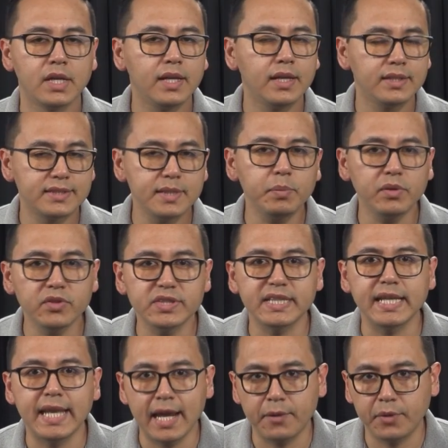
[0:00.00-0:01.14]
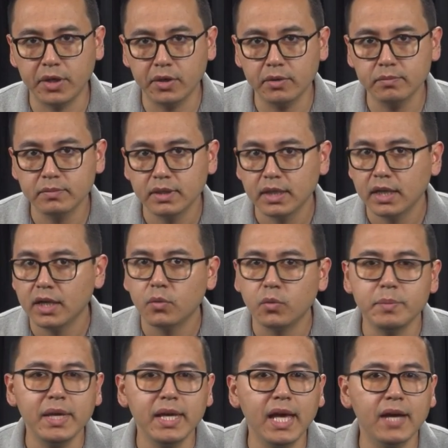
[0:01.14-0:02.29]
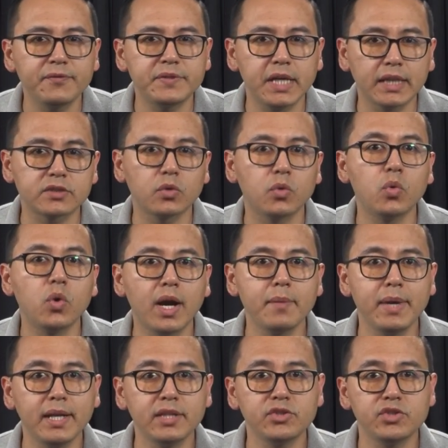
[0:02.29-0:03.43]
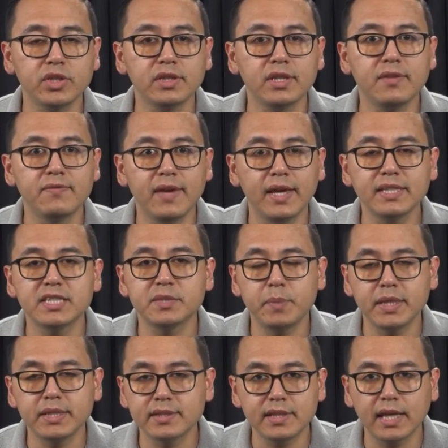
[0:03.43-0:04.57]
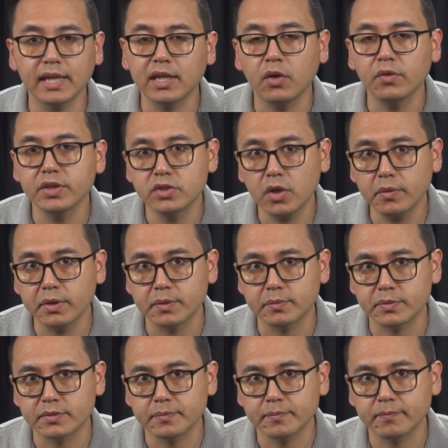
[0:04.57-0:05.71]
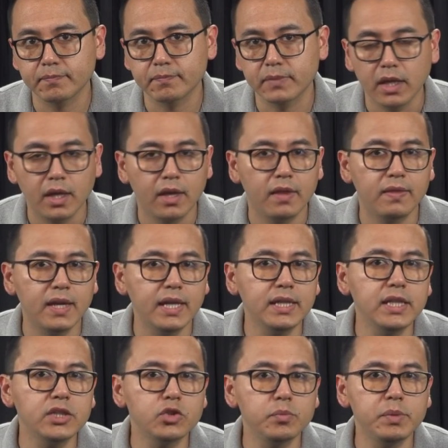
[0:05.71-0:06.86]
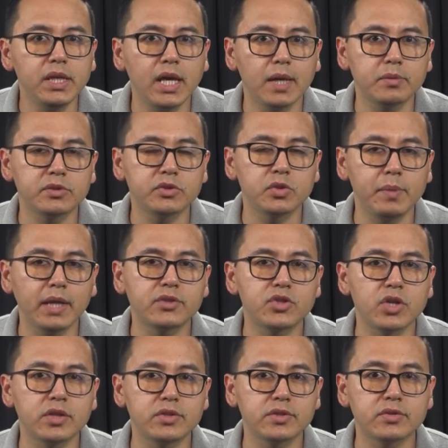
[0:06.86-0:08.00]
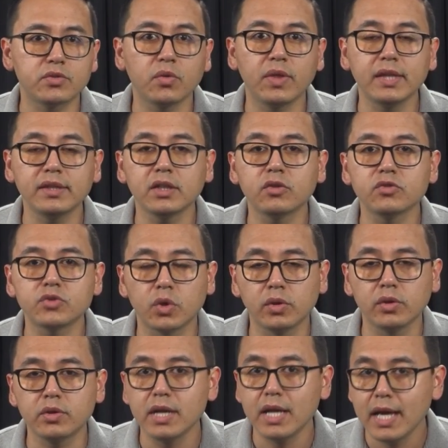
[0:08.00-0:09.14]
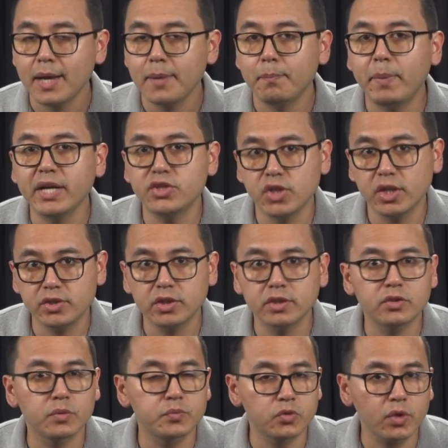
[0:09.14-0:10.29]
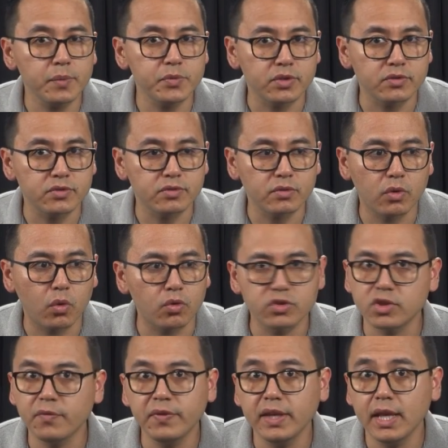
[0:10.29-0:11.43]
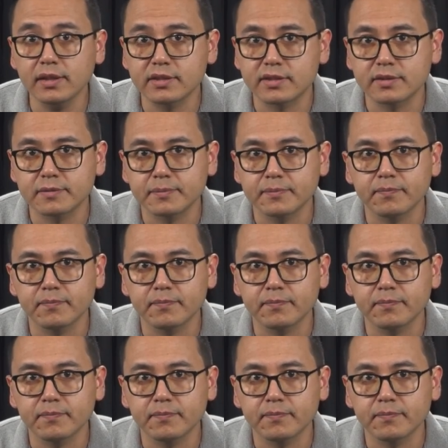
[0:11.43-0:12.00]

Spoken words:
In a simple scenario, we may have techs who are managing the event spaces like auditoriums. They need to be able to make changes to Dante Controller by changing subscriptions or something else.